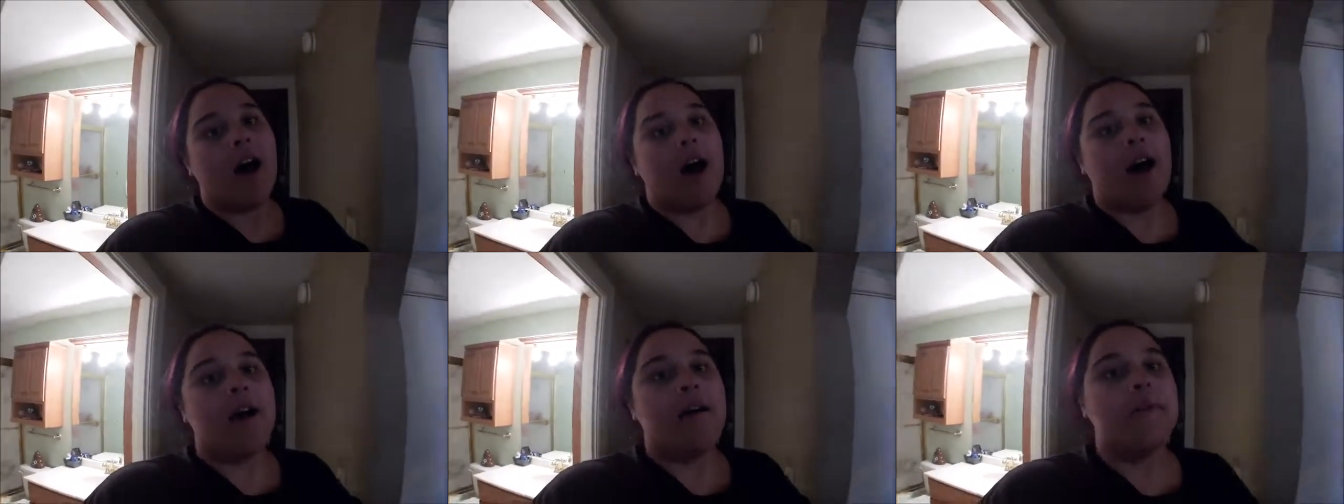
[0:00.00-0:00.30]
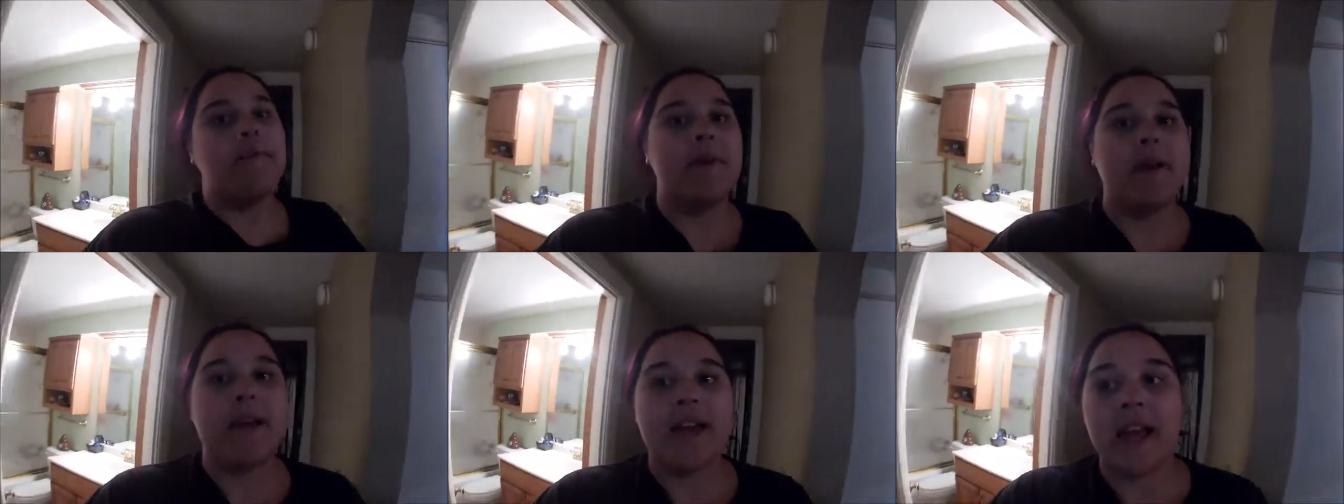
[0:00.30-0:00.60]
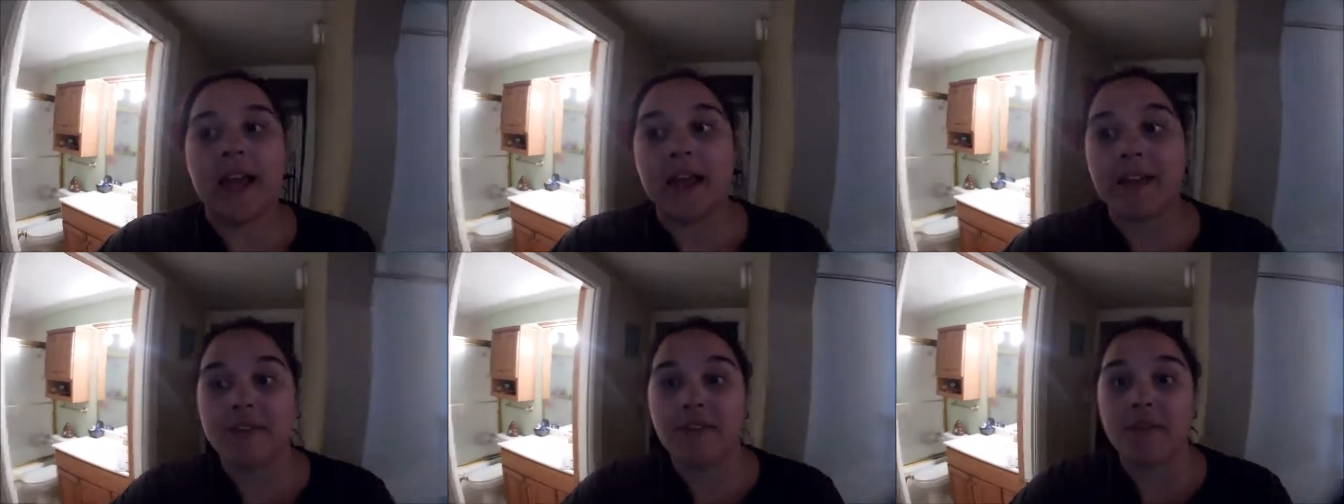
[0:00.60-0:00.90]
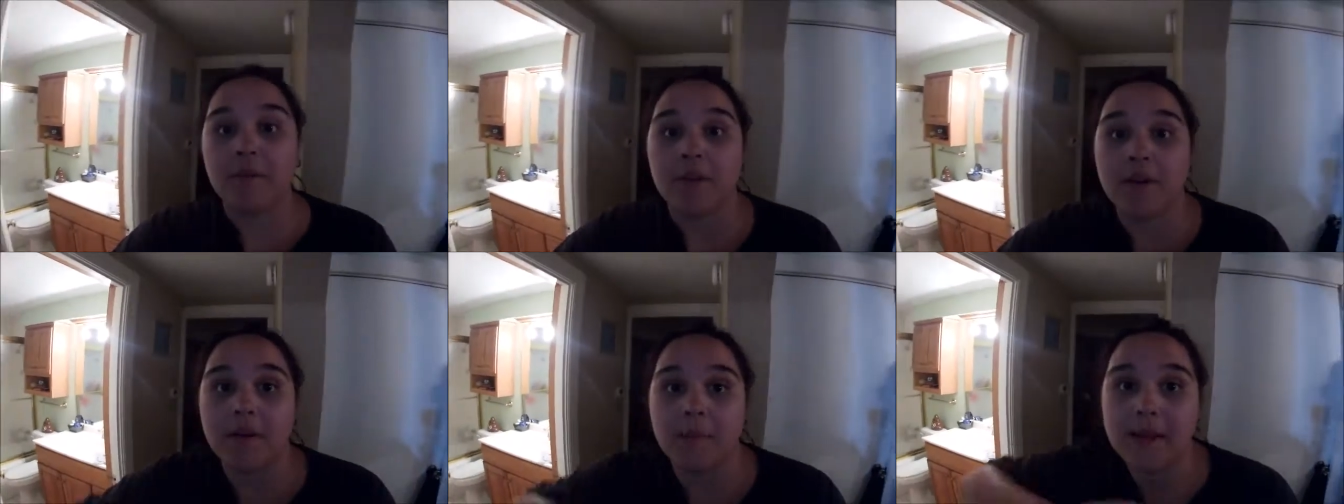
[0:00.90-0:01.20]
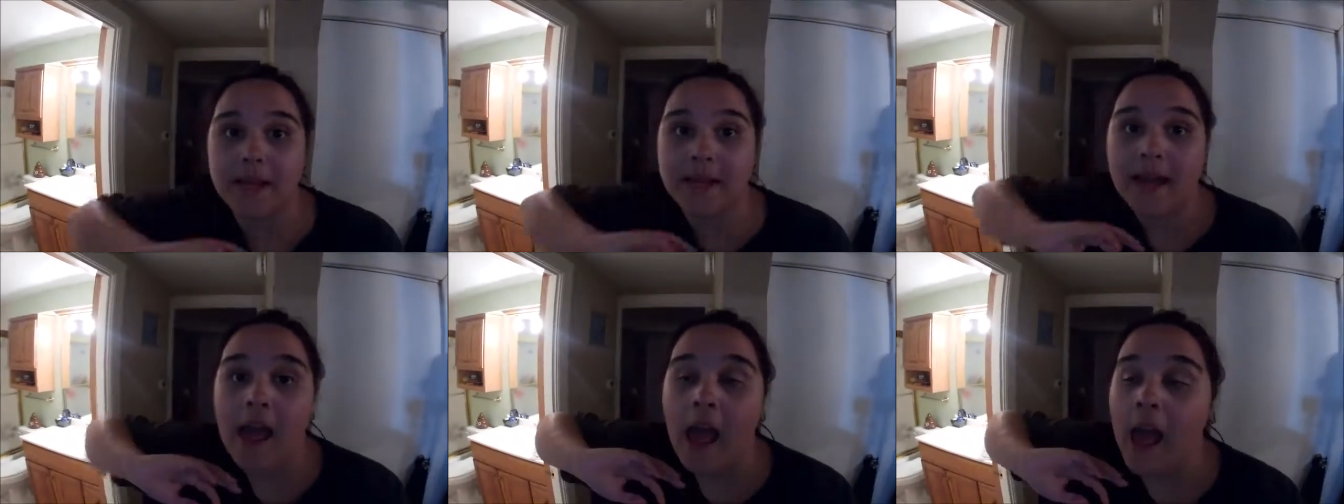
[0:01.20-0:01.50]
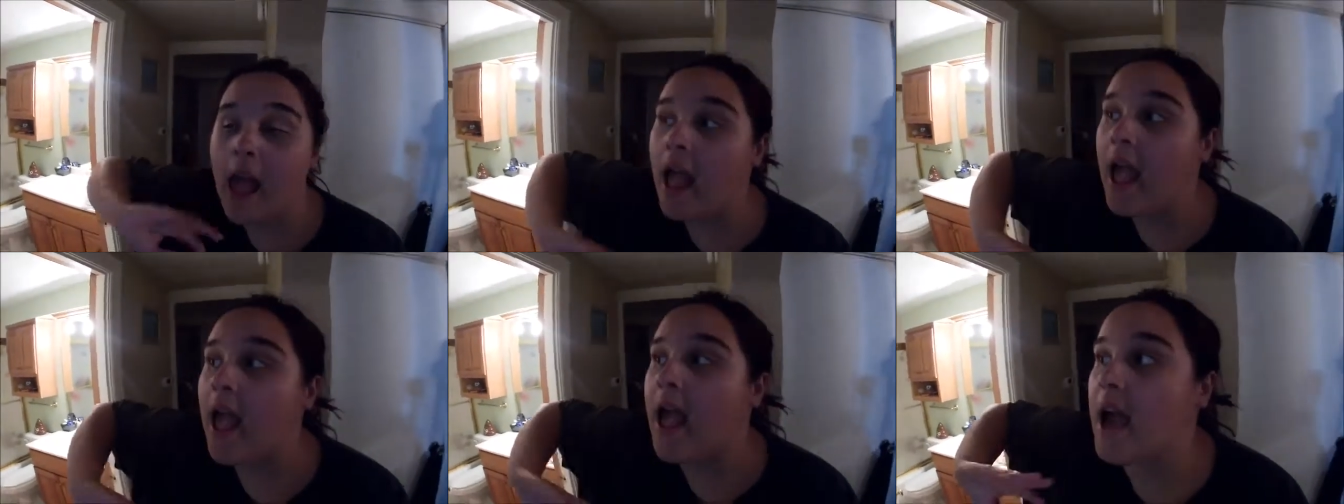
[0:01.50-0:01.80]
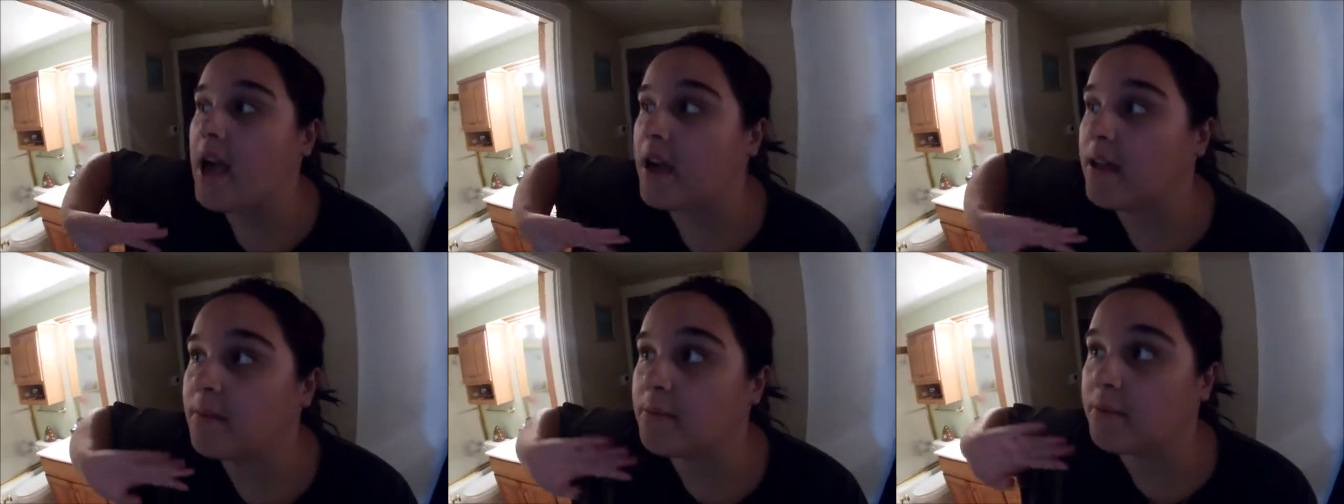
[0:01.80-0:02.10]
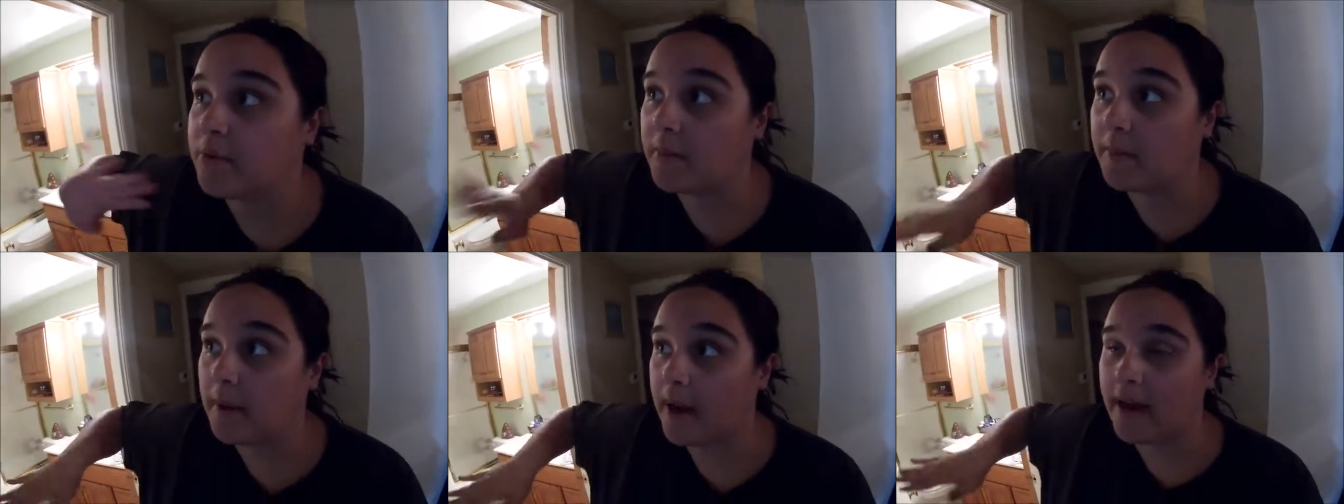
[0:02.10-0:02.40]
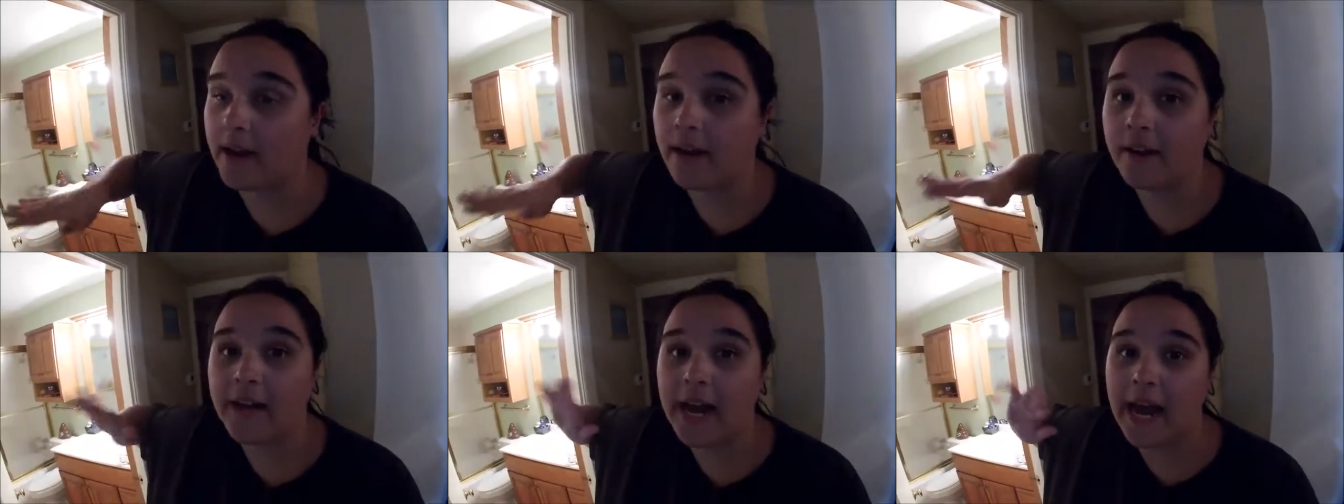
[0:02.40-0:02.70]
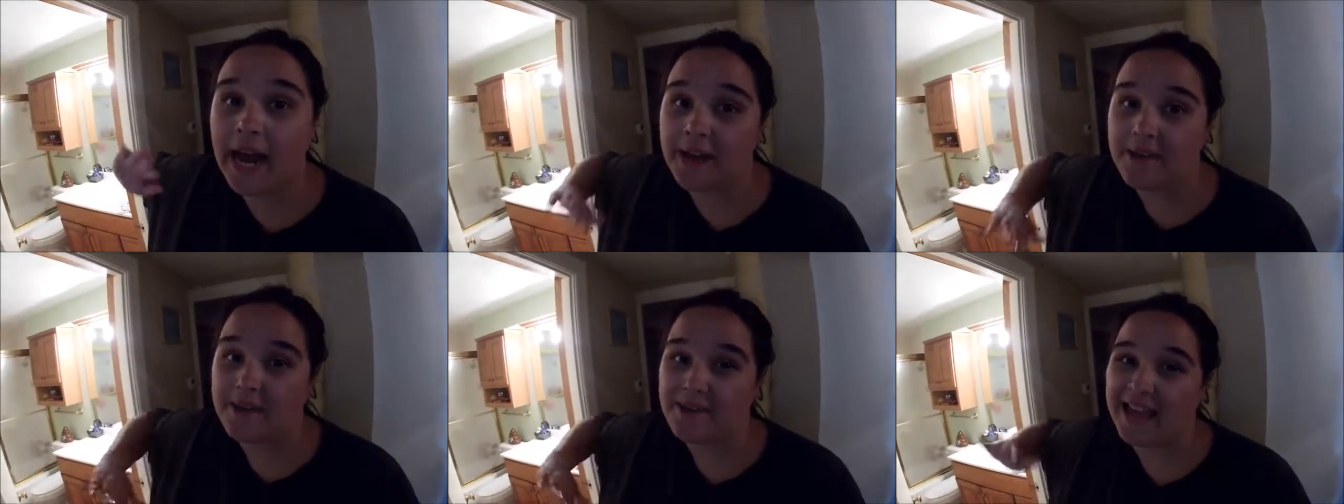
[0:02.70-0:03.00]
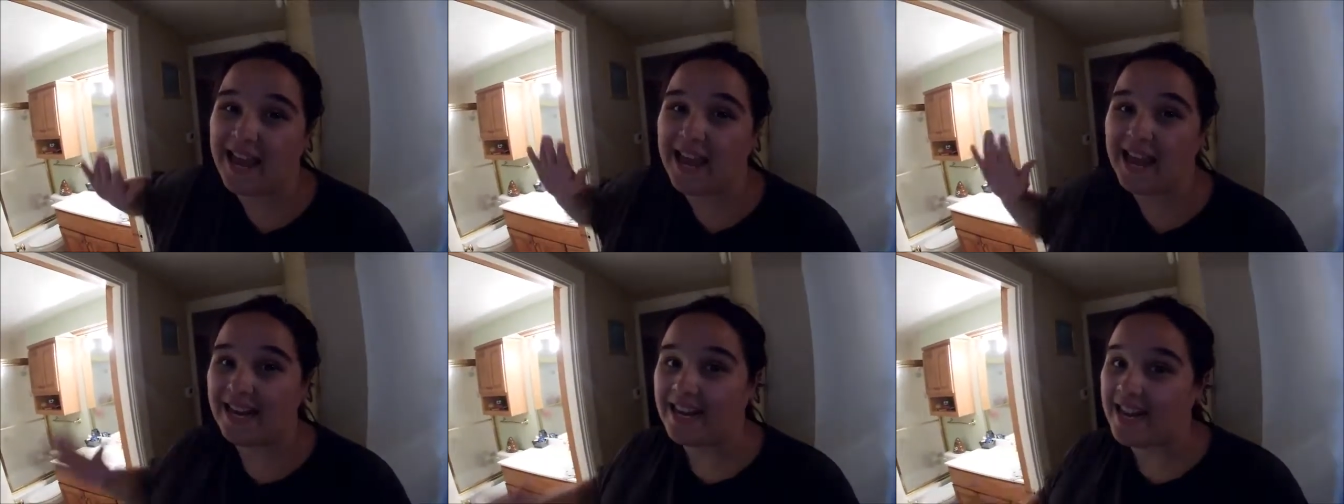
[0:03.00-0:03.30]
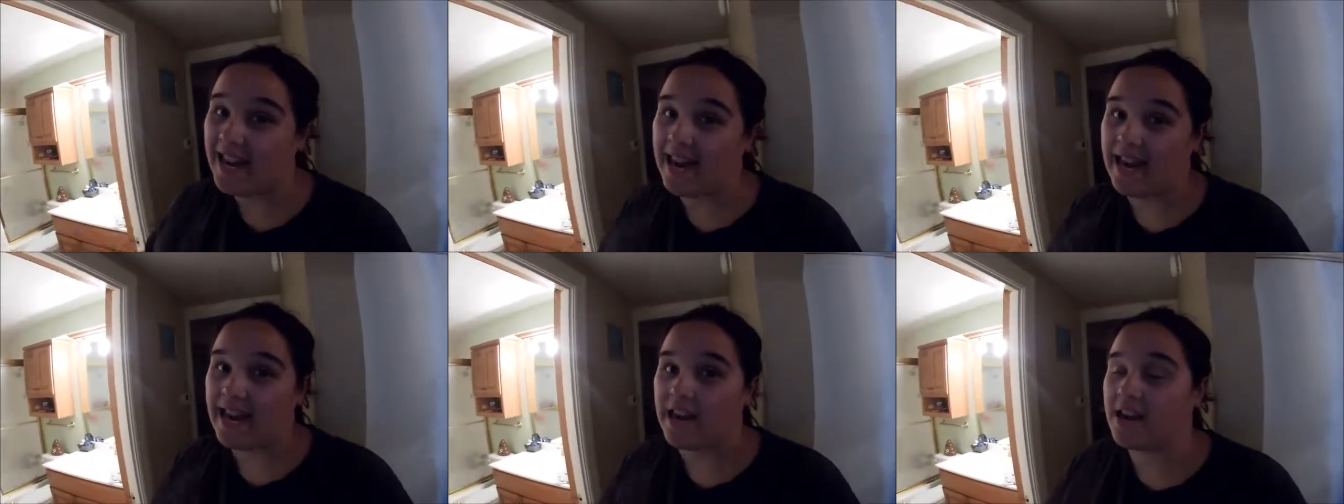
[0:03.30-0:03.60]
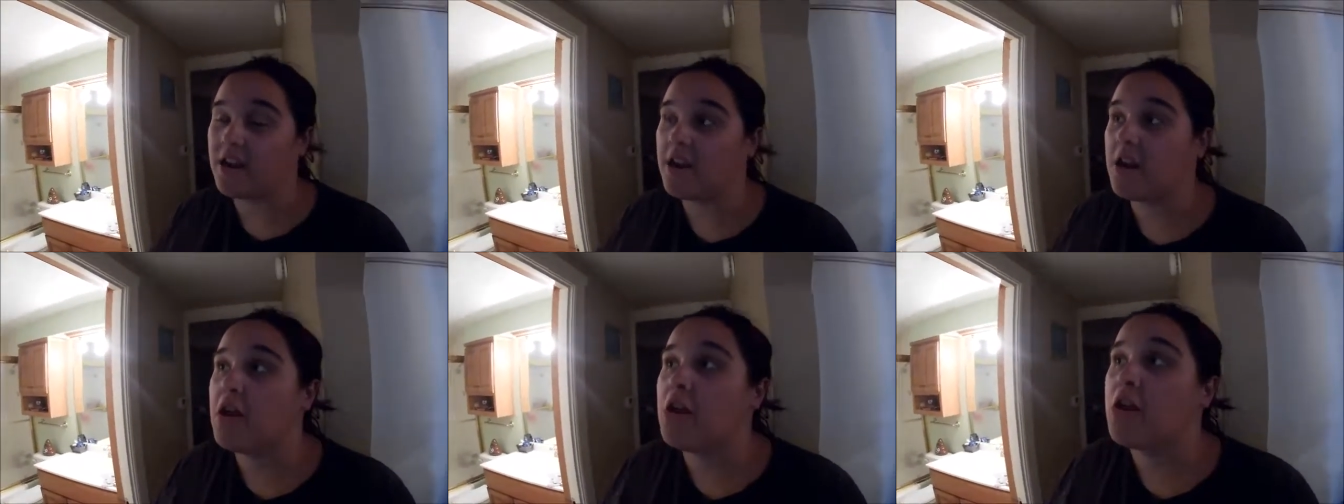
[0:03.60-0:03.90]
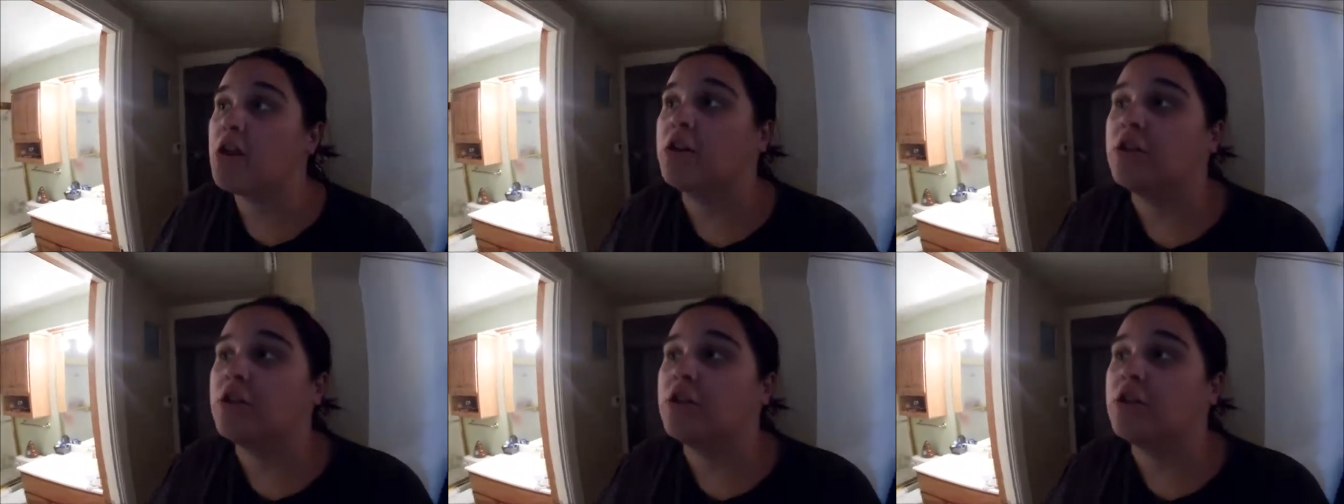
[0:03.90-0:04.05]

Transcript: um, I still want to be as prepared as I can.